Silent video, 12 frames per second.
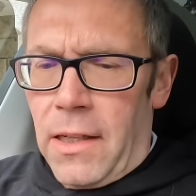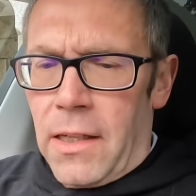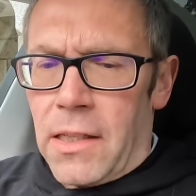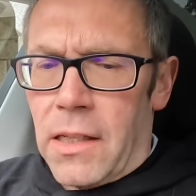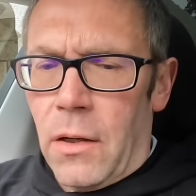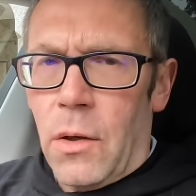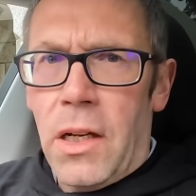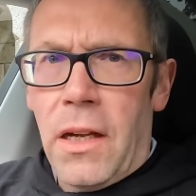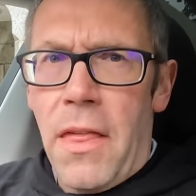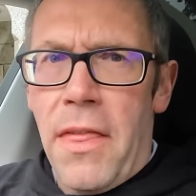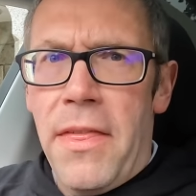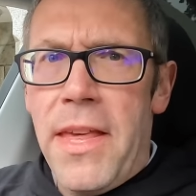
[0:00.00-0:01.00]
So
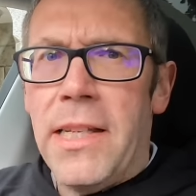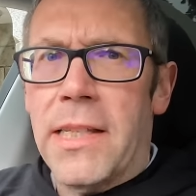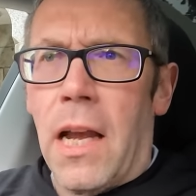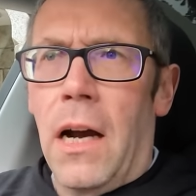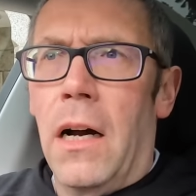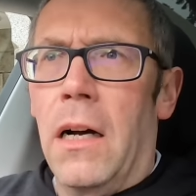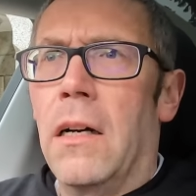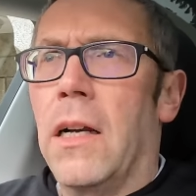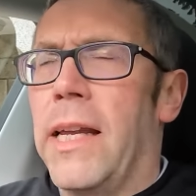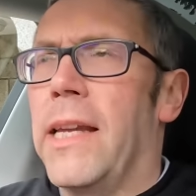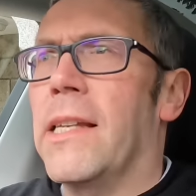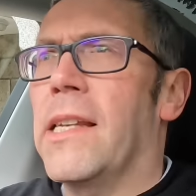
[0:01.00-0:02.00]
this car
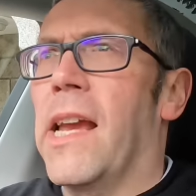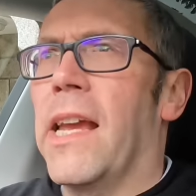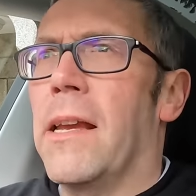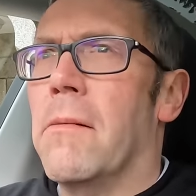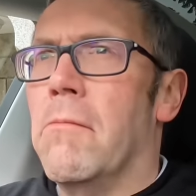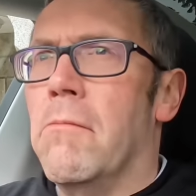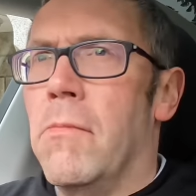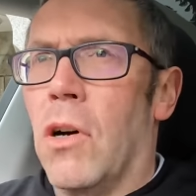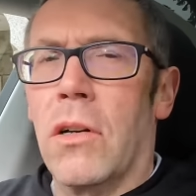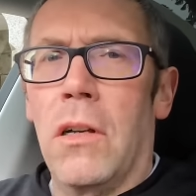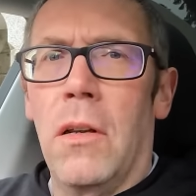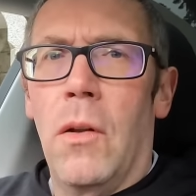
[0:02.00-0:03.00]
is a
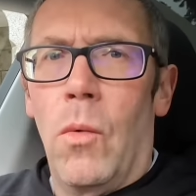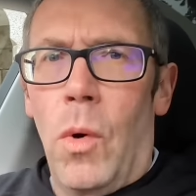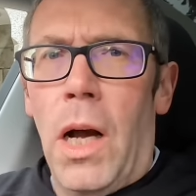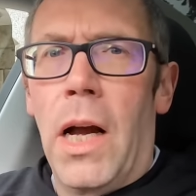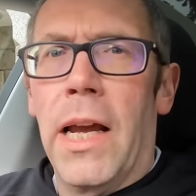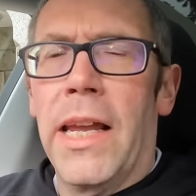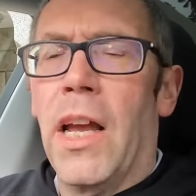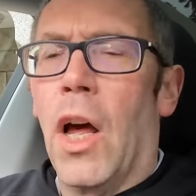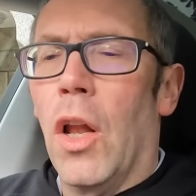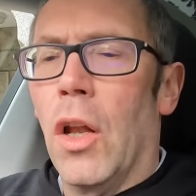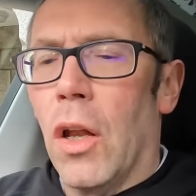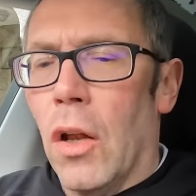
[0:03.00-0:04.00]
Model Y
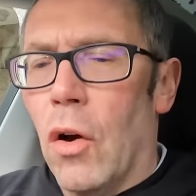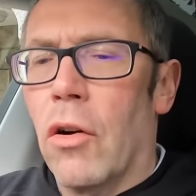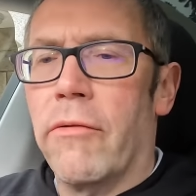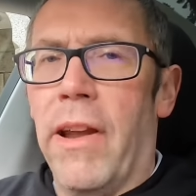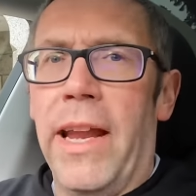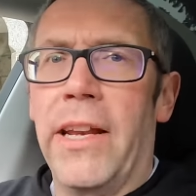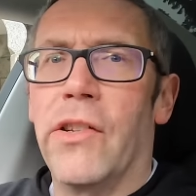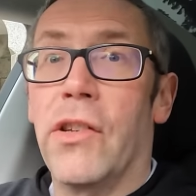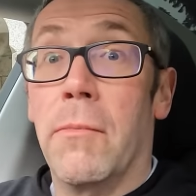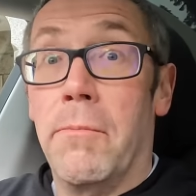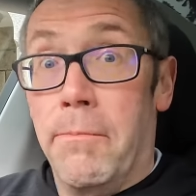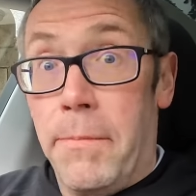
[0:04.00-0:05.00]
long range
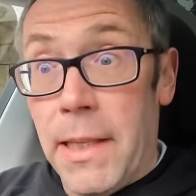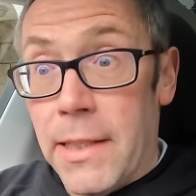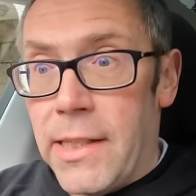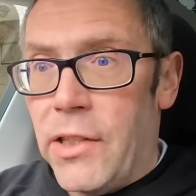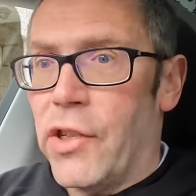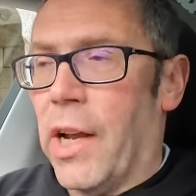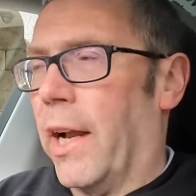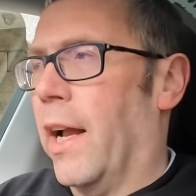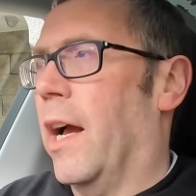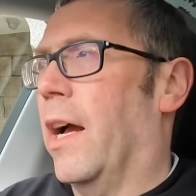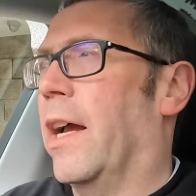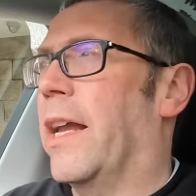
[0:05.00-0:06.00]
built in
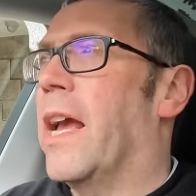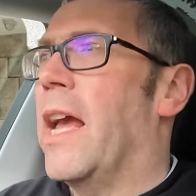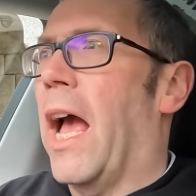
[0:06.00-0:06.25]
Shanghai,